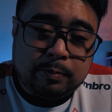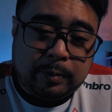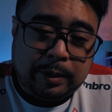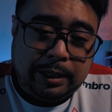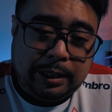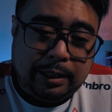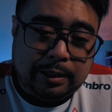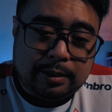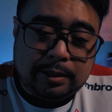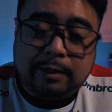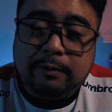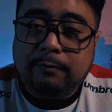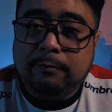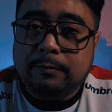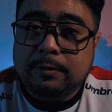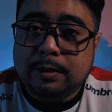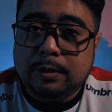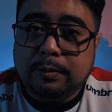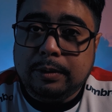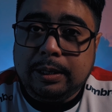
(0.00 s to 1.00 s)
pretty
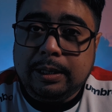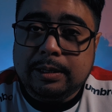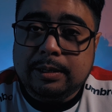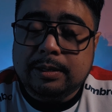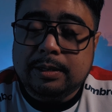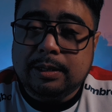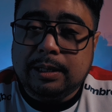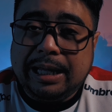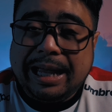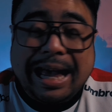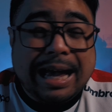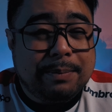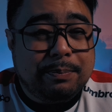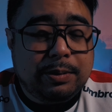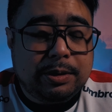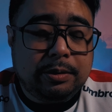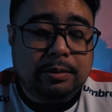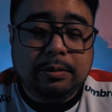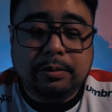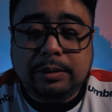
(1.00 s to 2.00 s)
tough, so it's
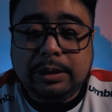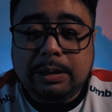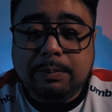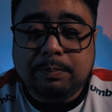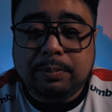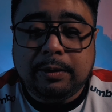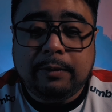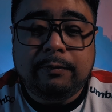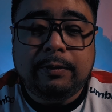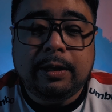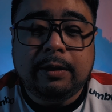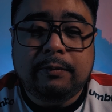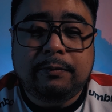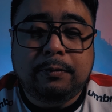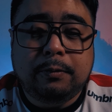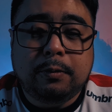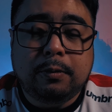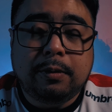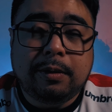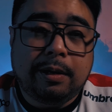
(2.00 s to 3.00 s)
absolutely perfect
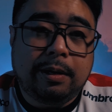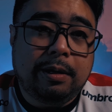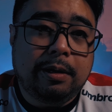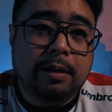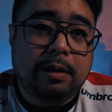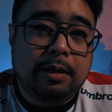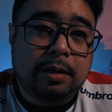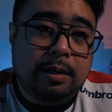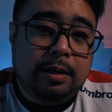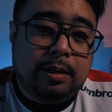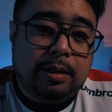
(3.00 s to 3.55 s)
for